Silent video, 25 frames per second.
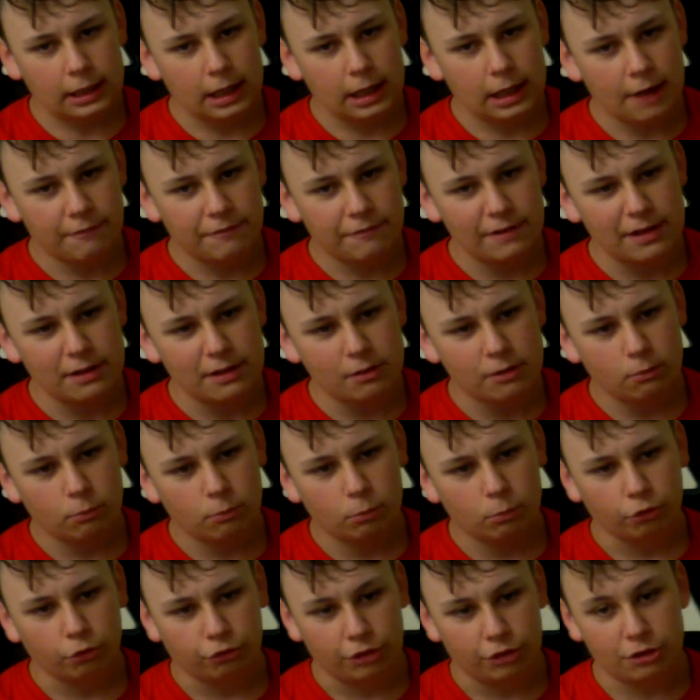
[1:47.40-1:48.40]
think
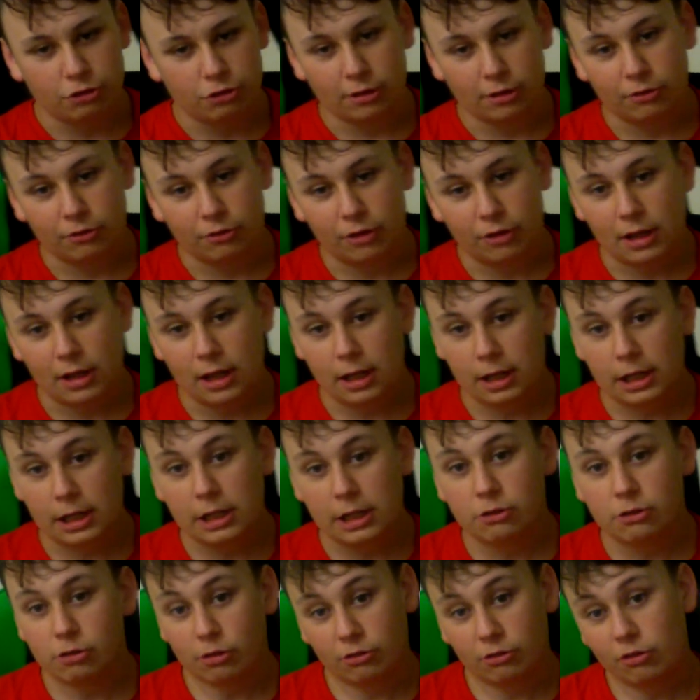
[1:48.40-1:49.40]
what's an
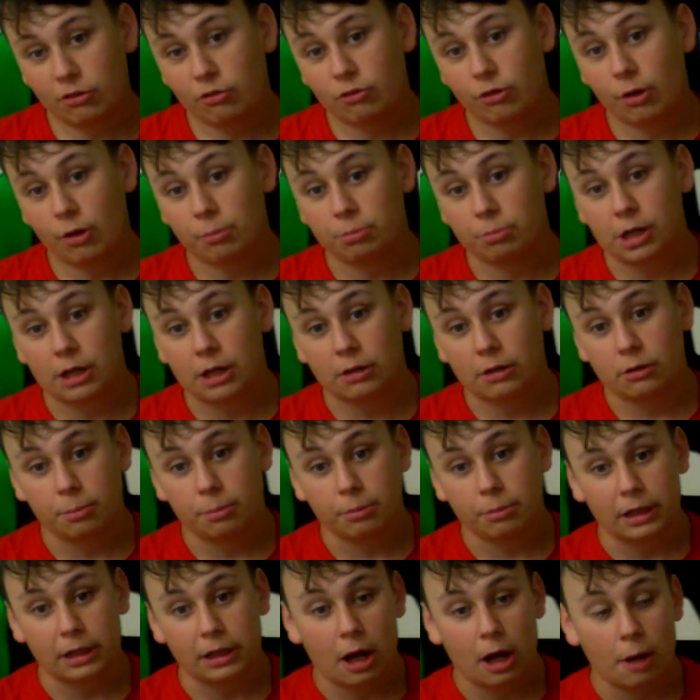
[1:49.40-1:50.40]
interesting subject to
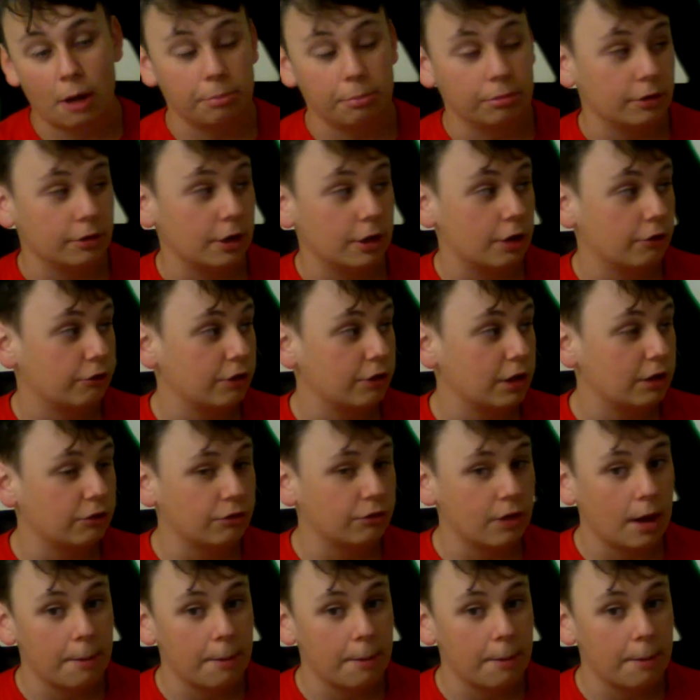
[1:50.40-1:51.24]
bring up with this is